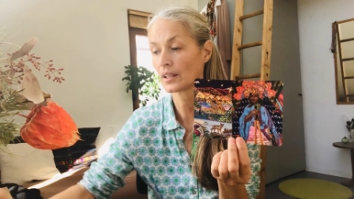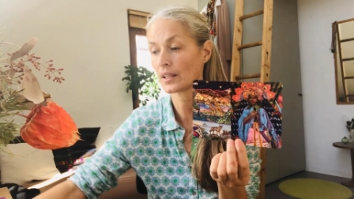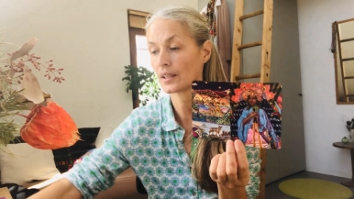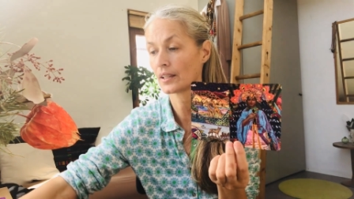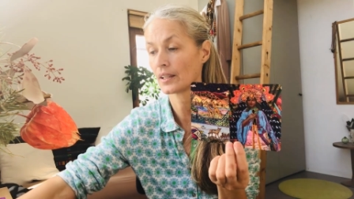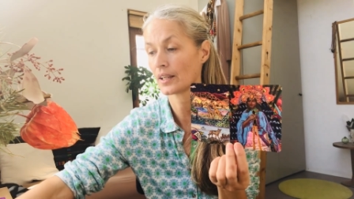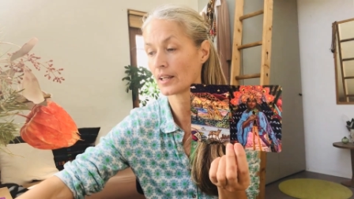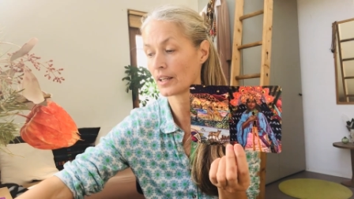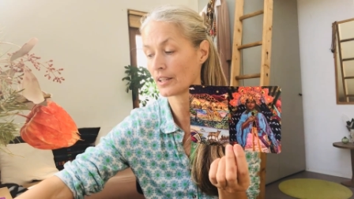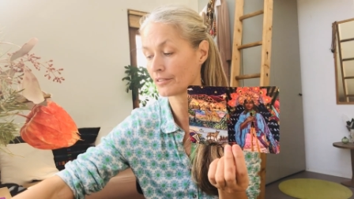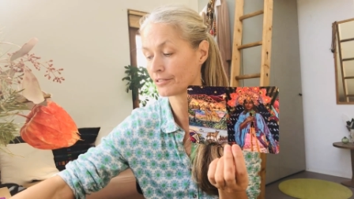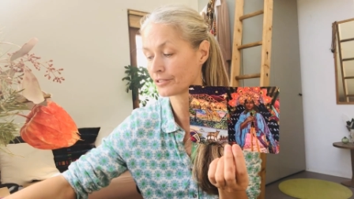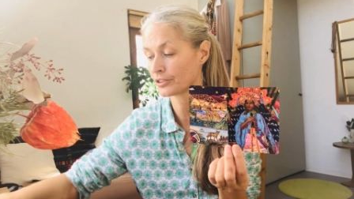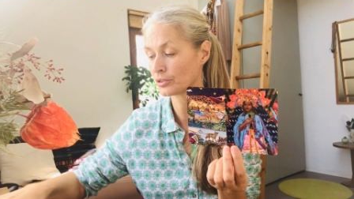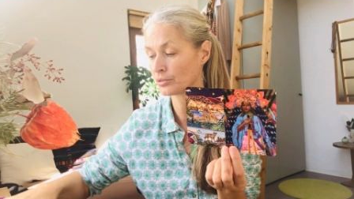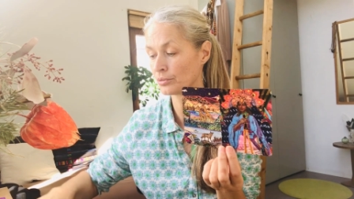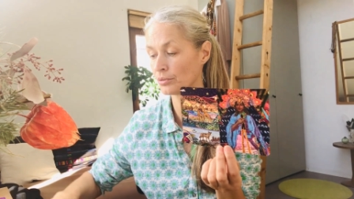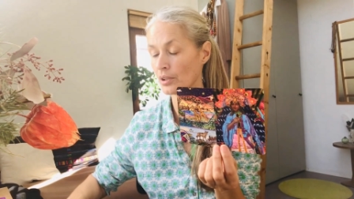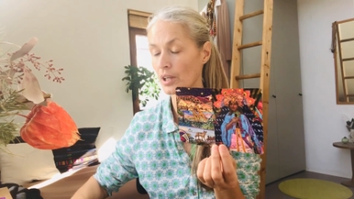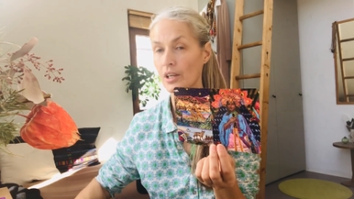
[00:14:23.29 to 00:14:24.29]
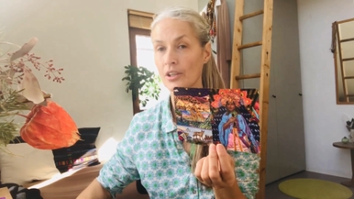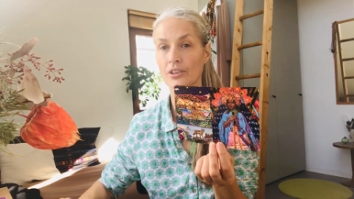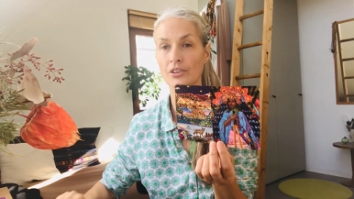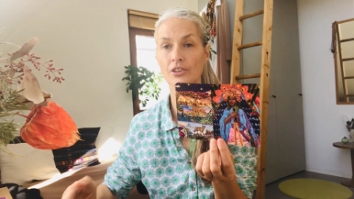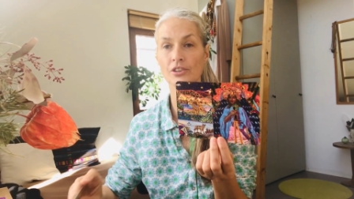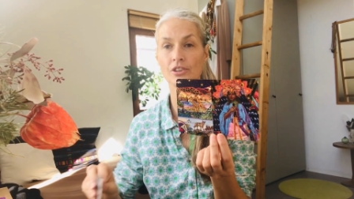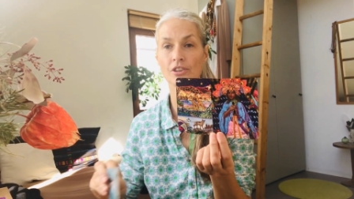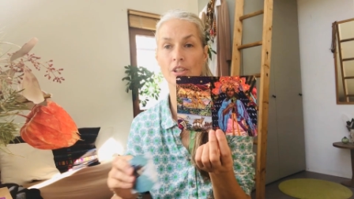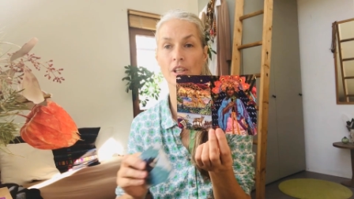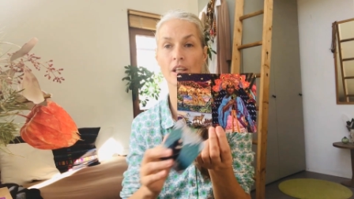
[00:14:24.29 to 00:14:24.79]
I have to
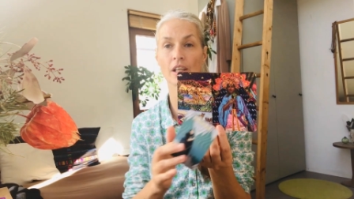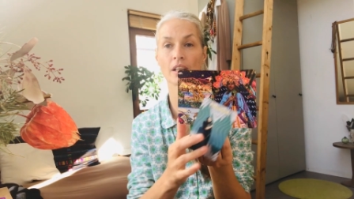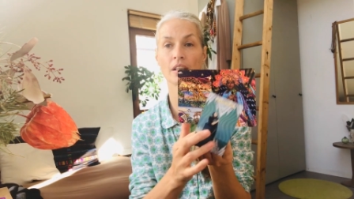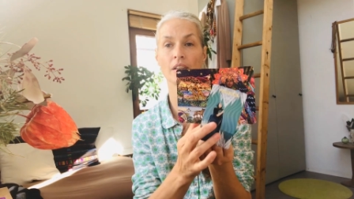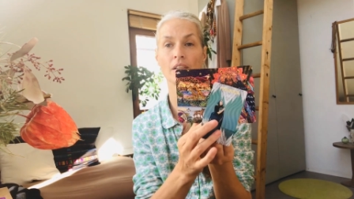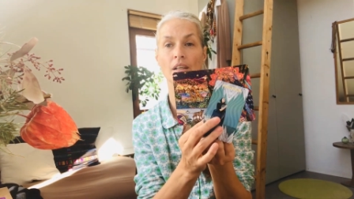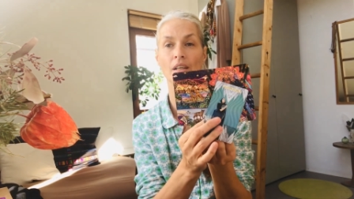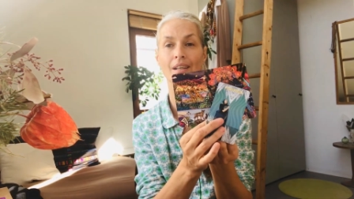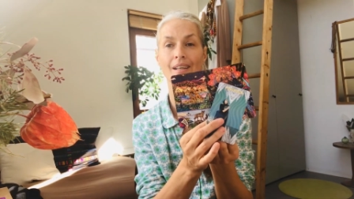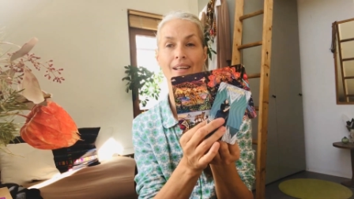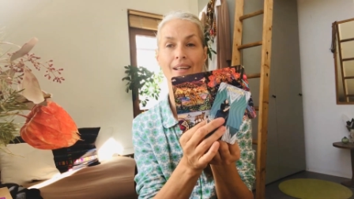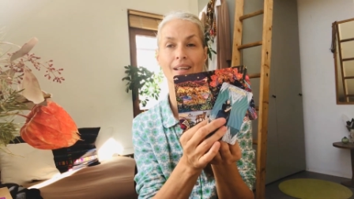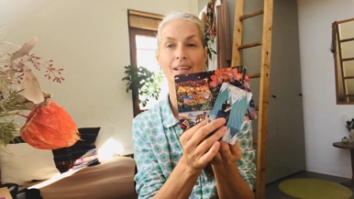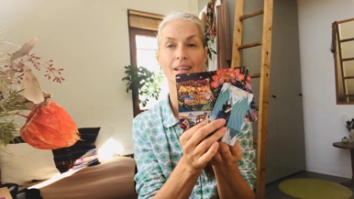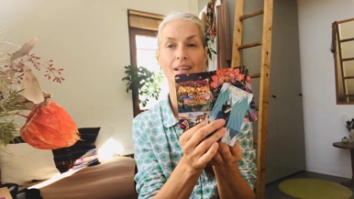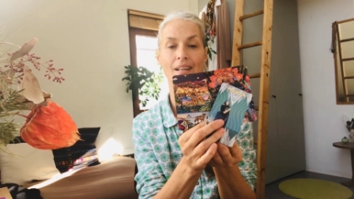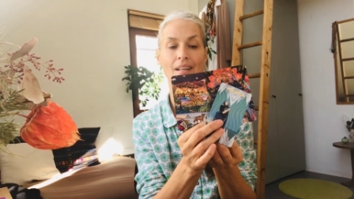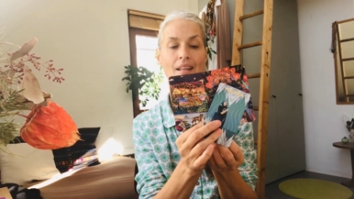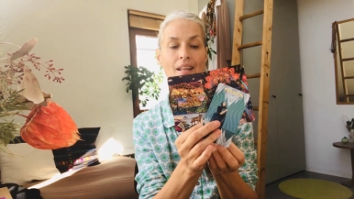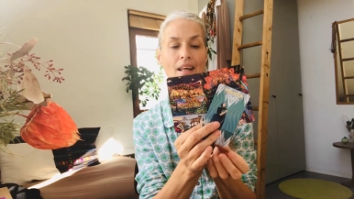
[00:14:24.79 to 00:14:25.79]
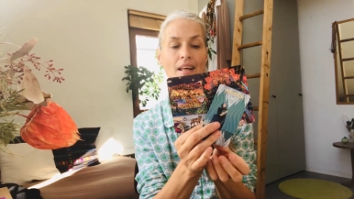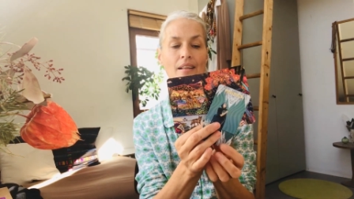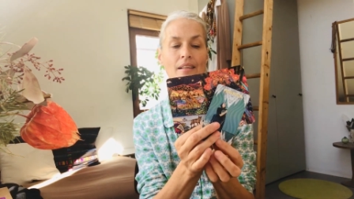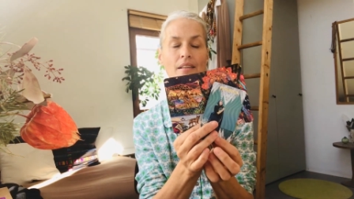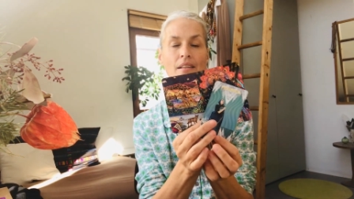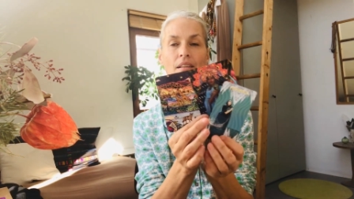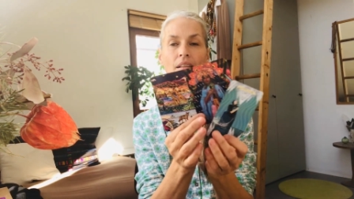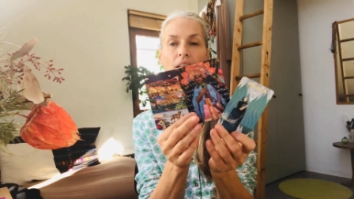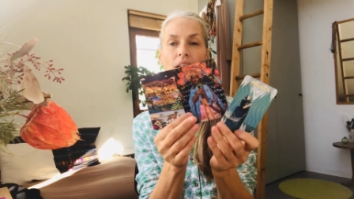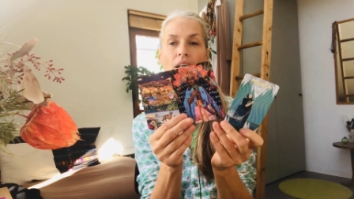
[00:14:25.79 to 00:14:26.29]
understand that
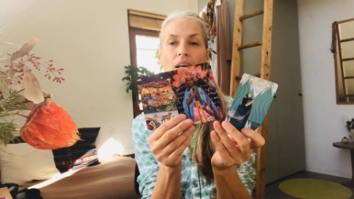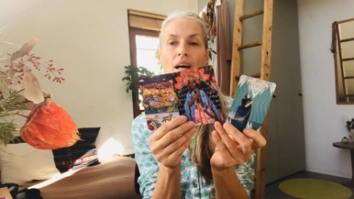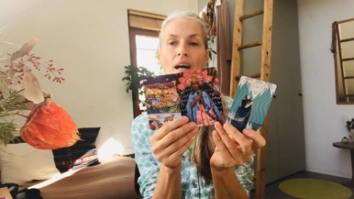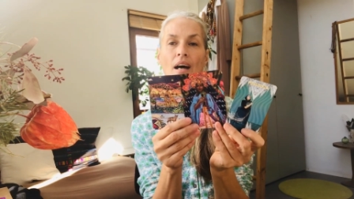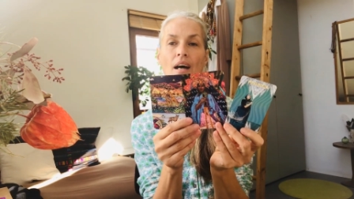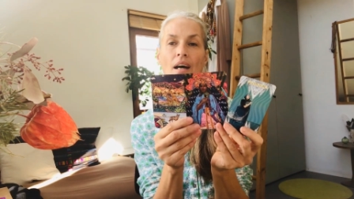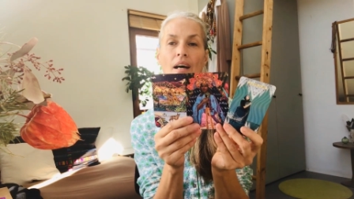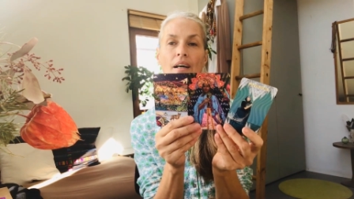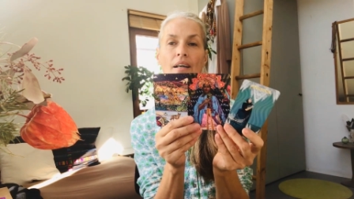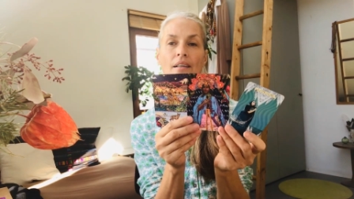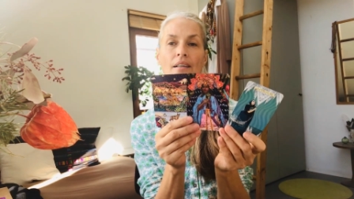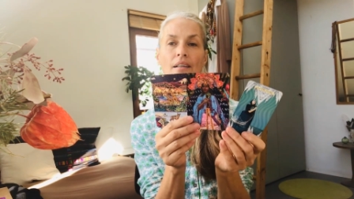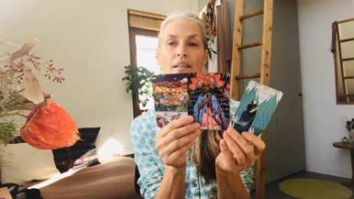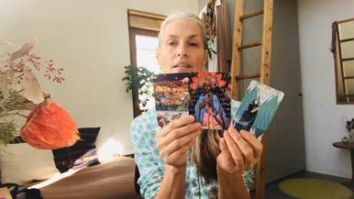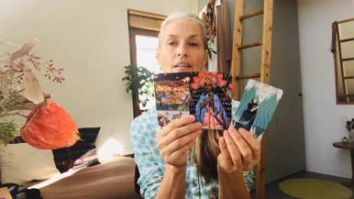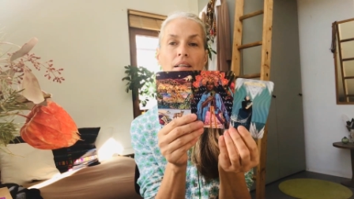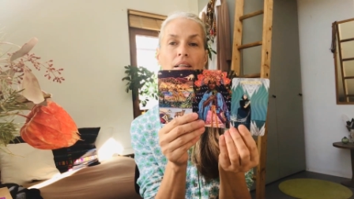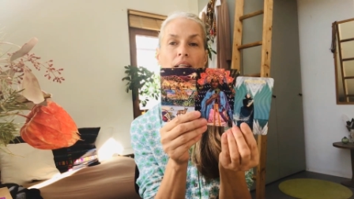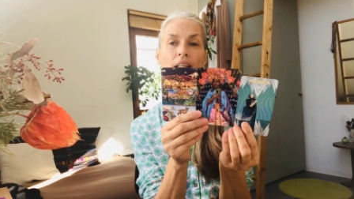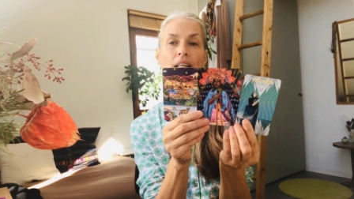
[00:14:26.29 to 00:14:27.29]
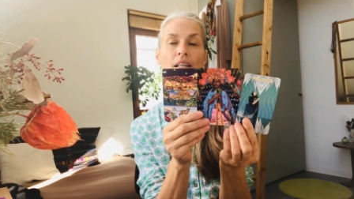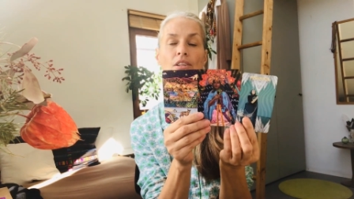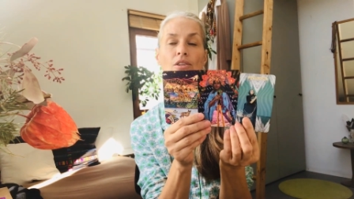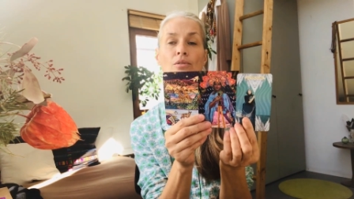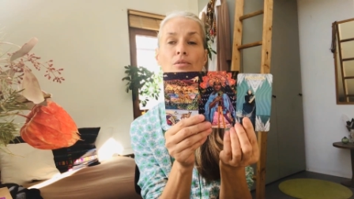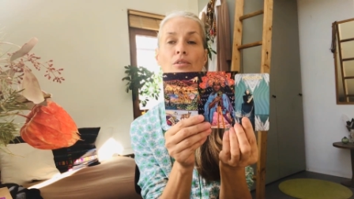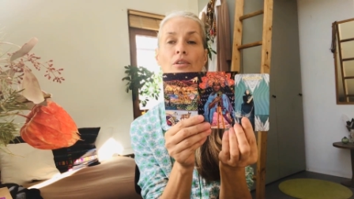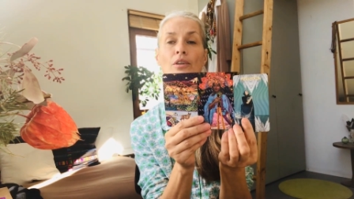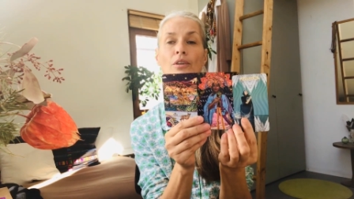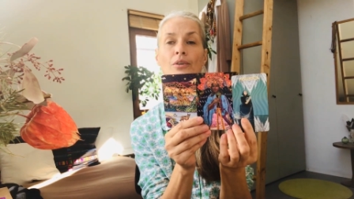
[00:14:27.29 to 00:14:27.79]
I need
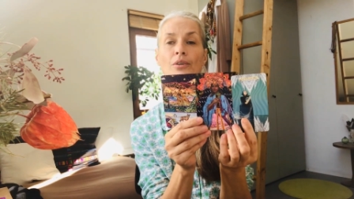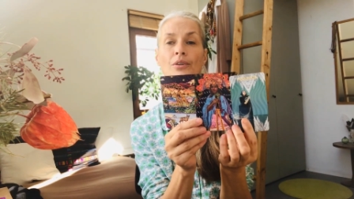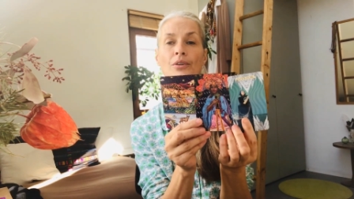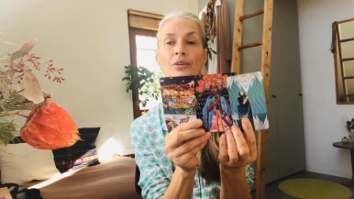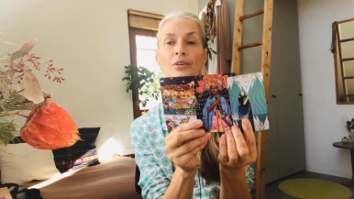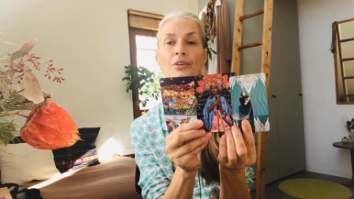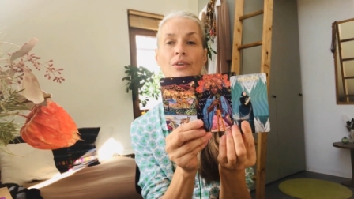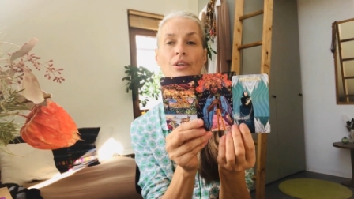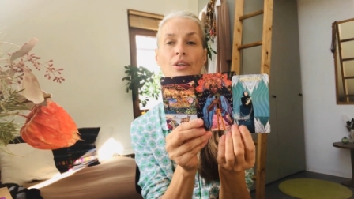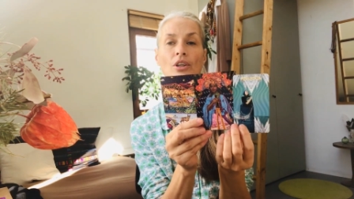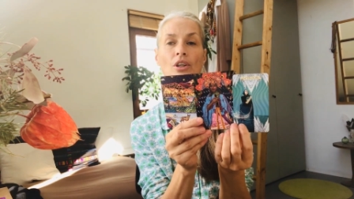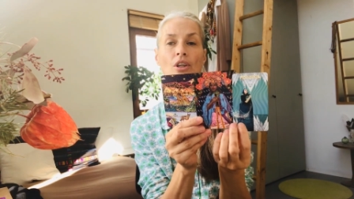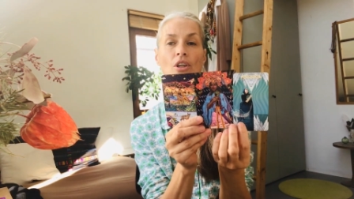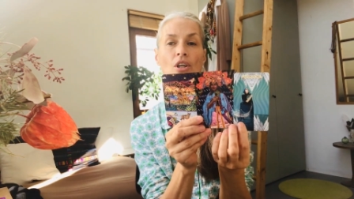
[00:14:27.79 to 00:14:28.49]
to learn